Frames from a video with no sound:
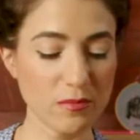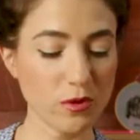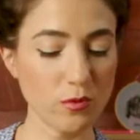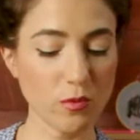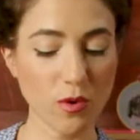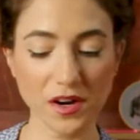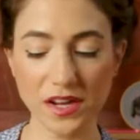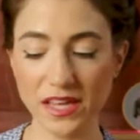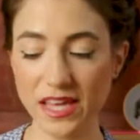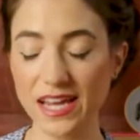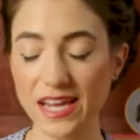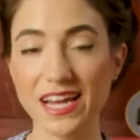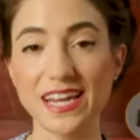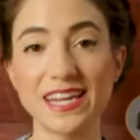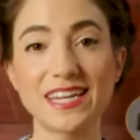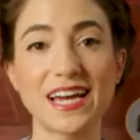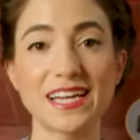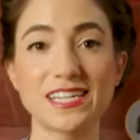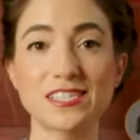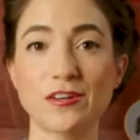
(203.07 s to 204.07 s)
You want to get a
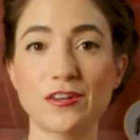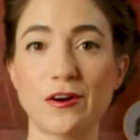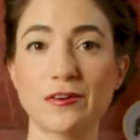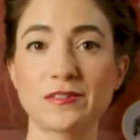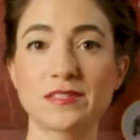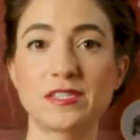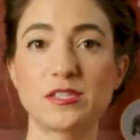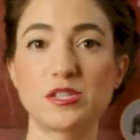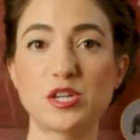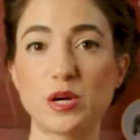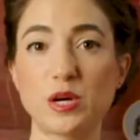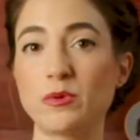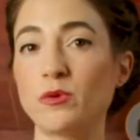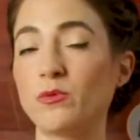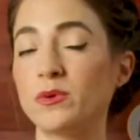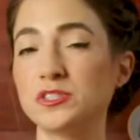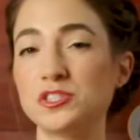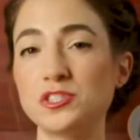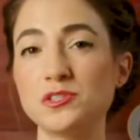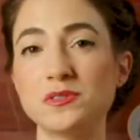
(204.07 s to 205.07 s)
nice hard sear, but
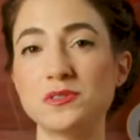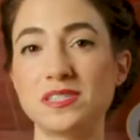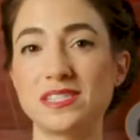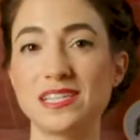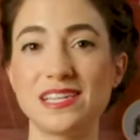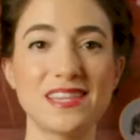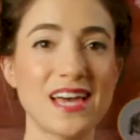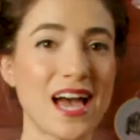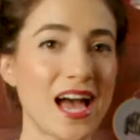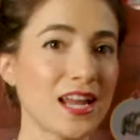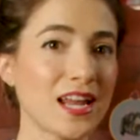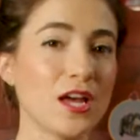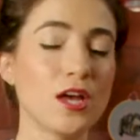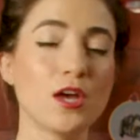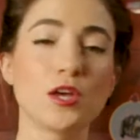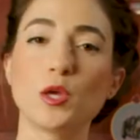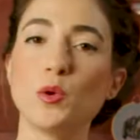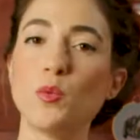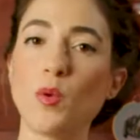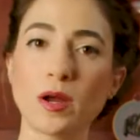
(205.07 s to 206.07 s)
once you see that,
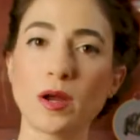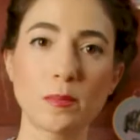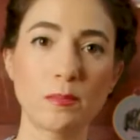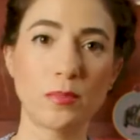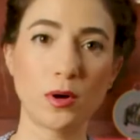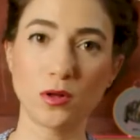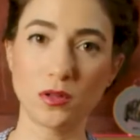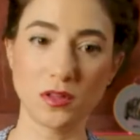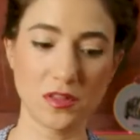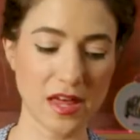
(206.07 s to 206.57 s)
you want to pull